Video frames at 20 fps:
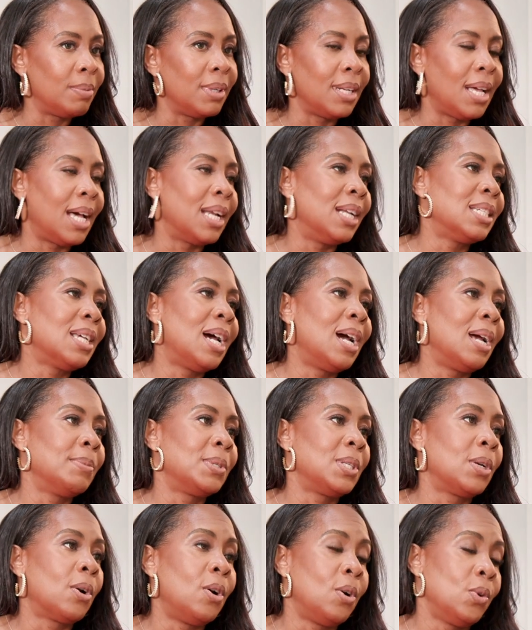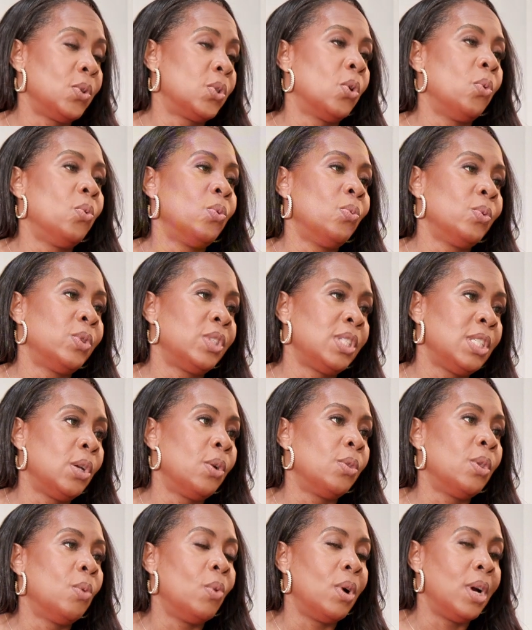a lot of times they're also
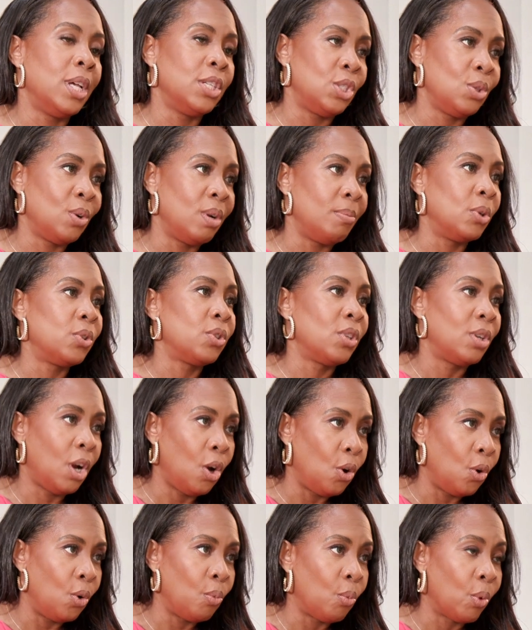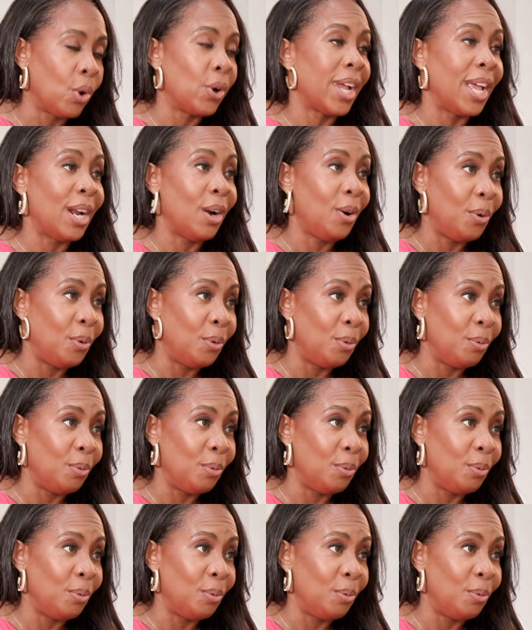still the ones doing most of the home work at home.